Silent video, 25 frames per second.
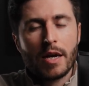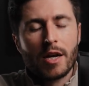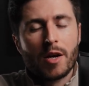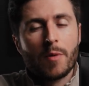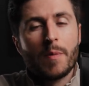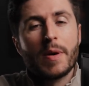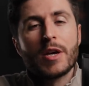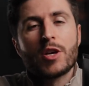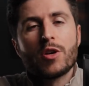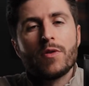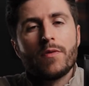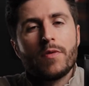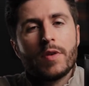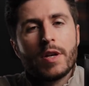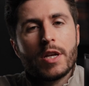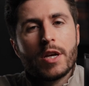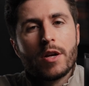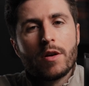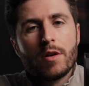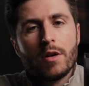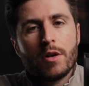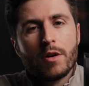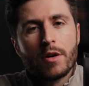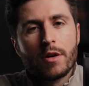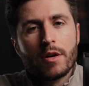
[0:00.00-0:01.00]
can make your video
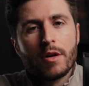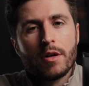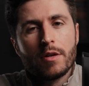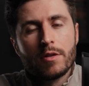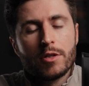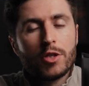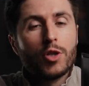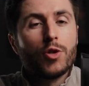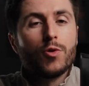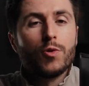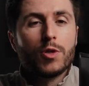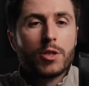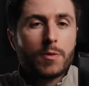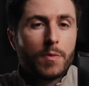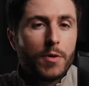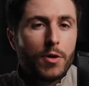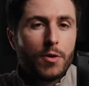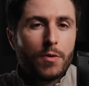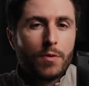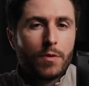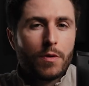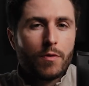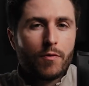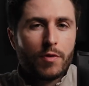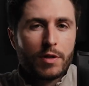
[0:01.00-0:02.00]
look too
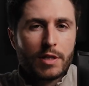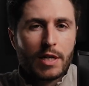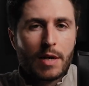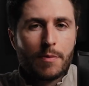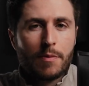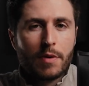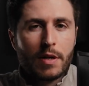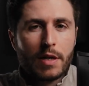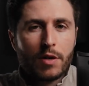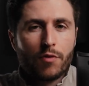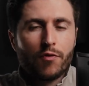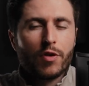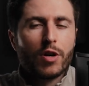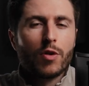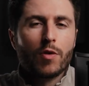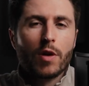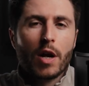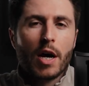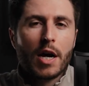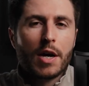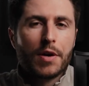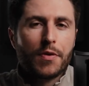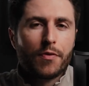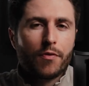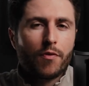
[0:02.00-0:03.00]
smooth, resembling real
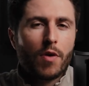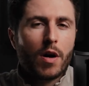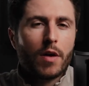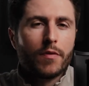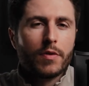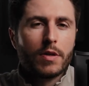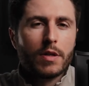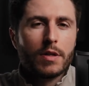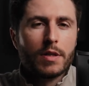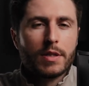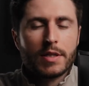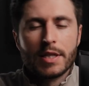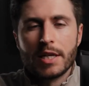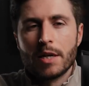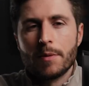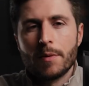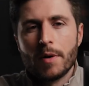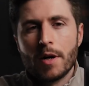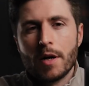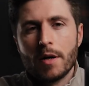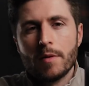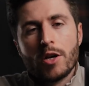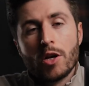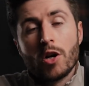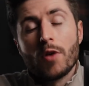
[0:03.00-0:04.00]
life rather than
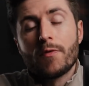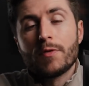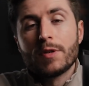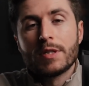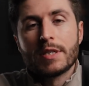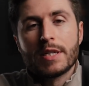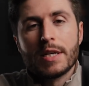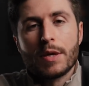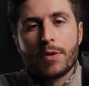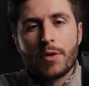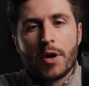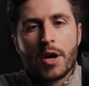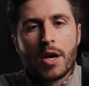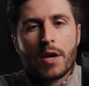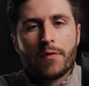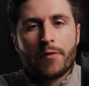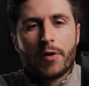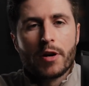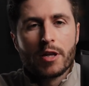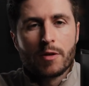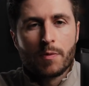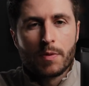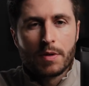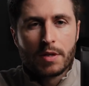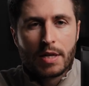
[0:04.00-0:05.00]
cinema. You'll often see 30
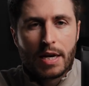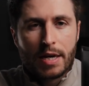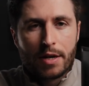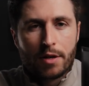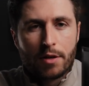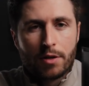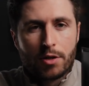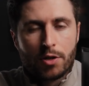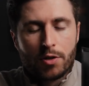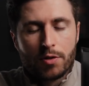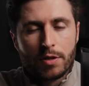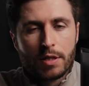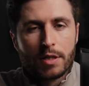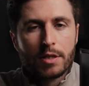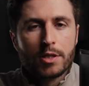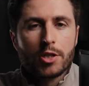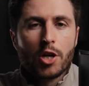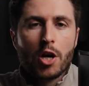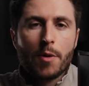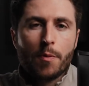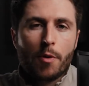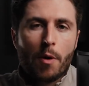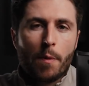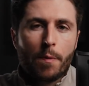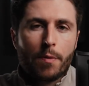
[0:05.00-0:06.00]
frames per second used in
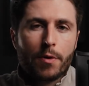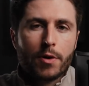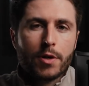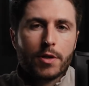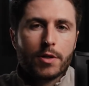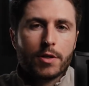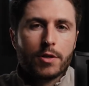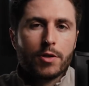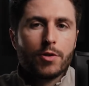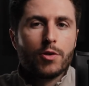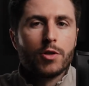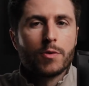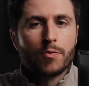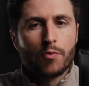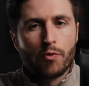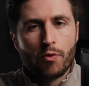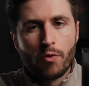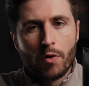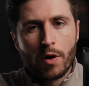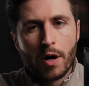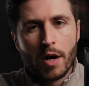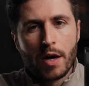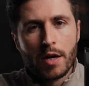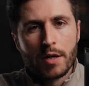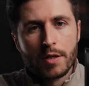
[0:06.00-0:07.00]
soap operas, news
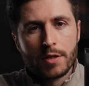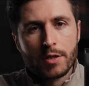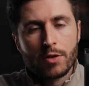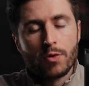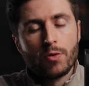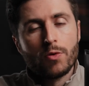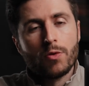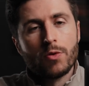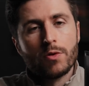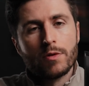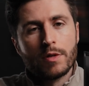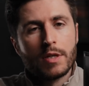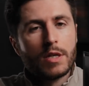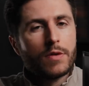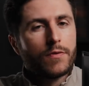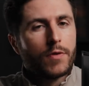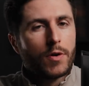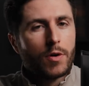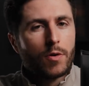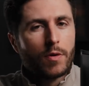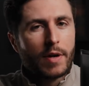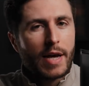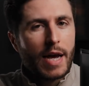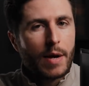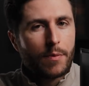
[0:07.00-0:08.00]
broadcasts, or
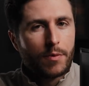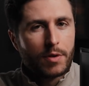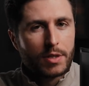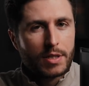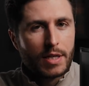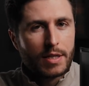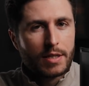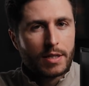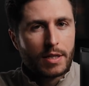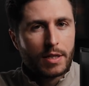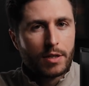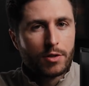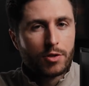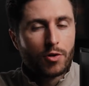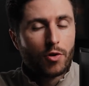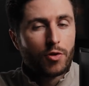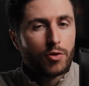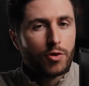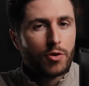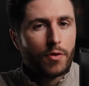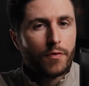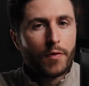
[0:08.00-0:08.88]
default camera settings on your